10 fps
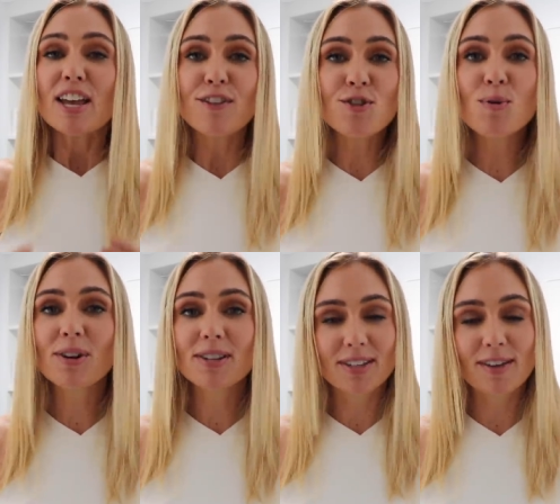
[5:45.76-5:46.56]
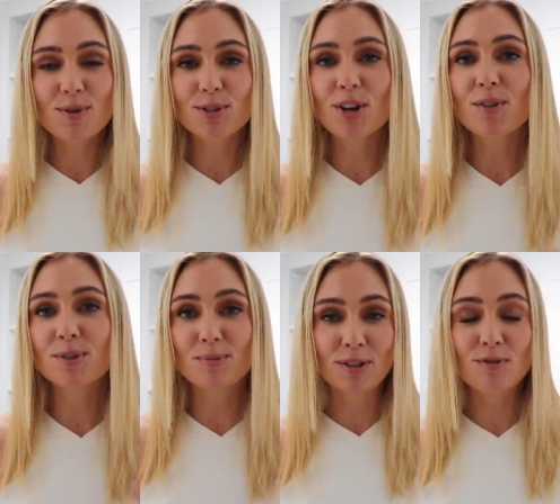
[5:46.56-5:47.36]
if you want to give yourself
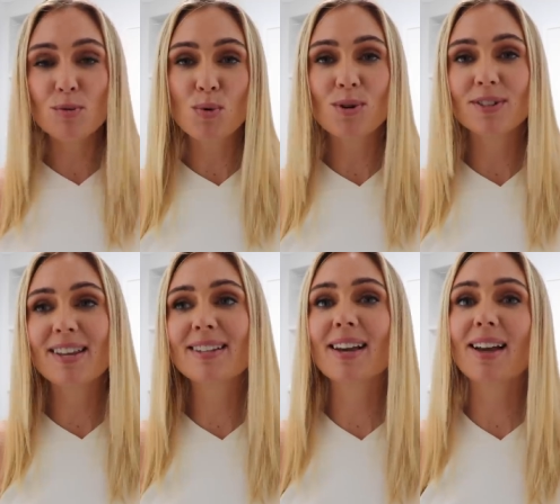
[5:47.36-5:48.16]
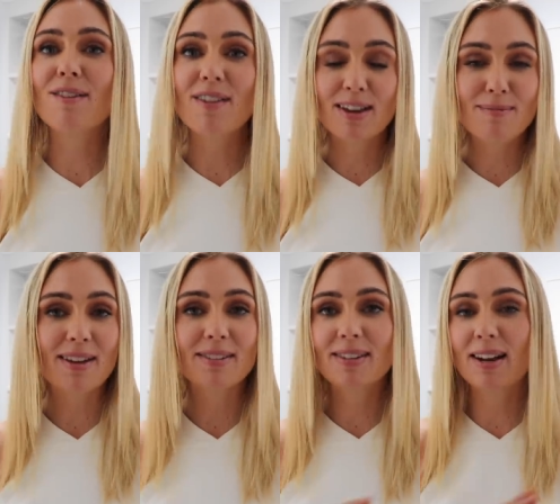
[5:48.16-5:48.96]
some little rewards, things like I
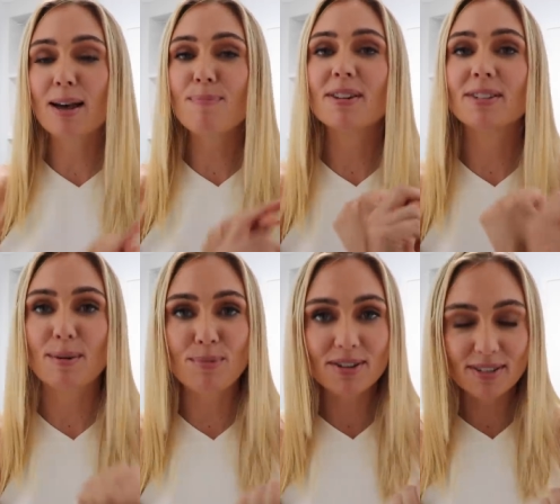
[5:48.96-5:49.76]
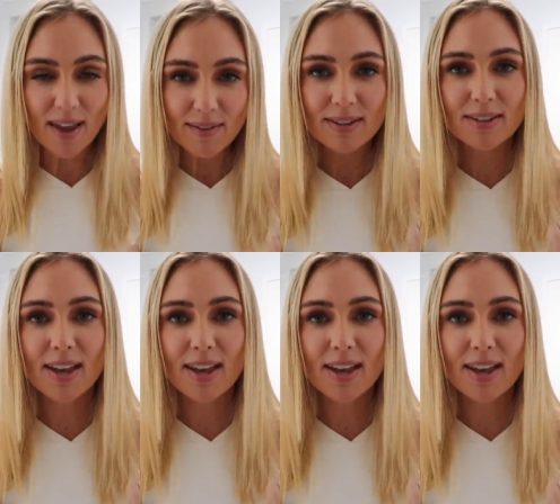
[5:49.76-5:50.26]
recommend setting up a separate savings